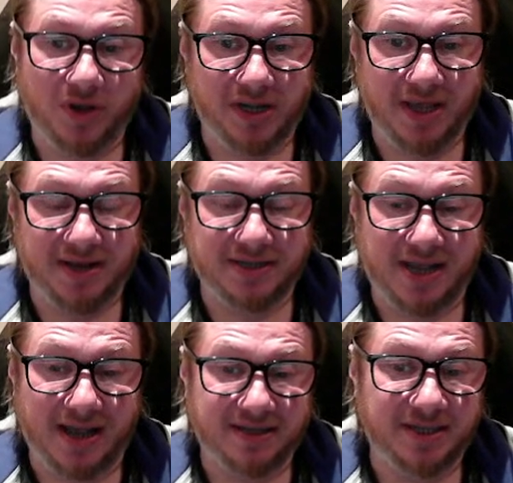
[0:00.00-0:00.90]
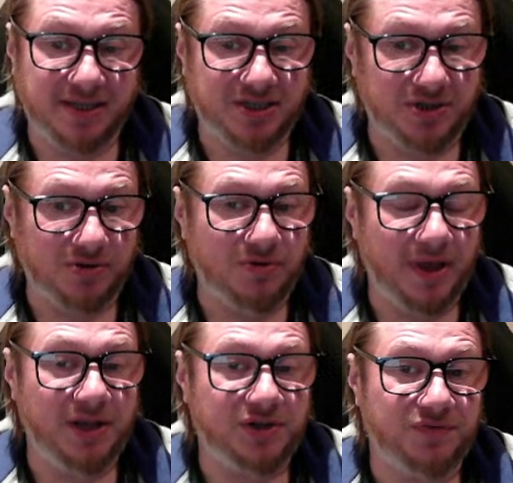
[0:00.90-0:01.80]
gains access to
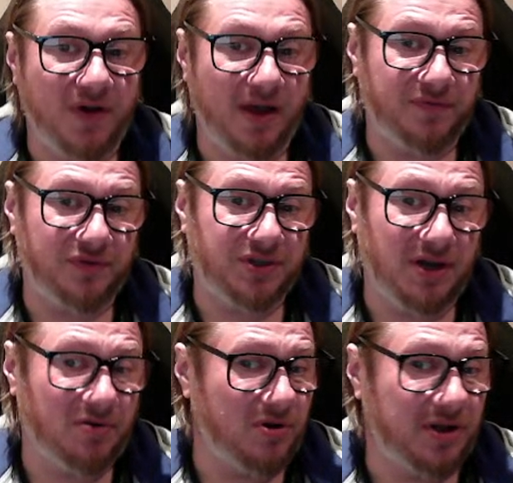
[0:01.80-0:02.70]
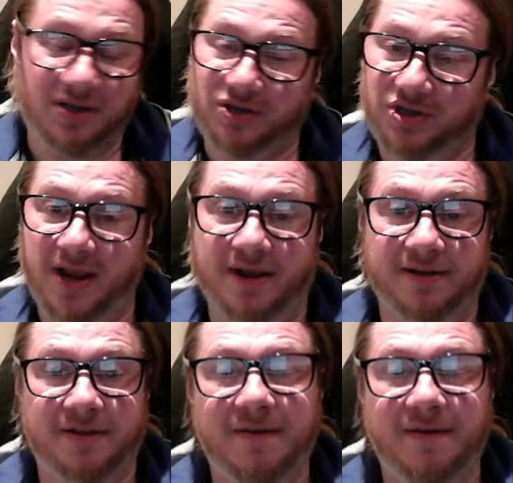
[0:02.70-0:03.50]
h5, you're still going to get checked.